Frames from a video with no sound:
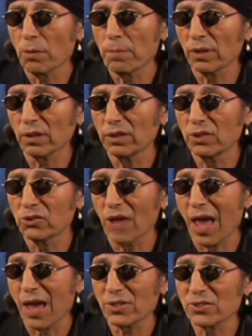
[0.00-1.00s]
ability
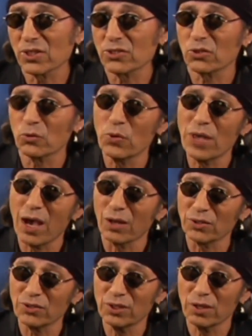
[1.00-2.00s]
to access the
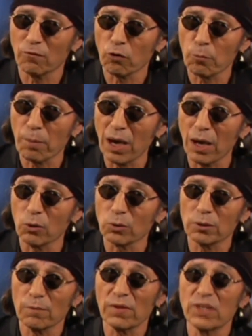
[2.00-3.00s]
reality of our power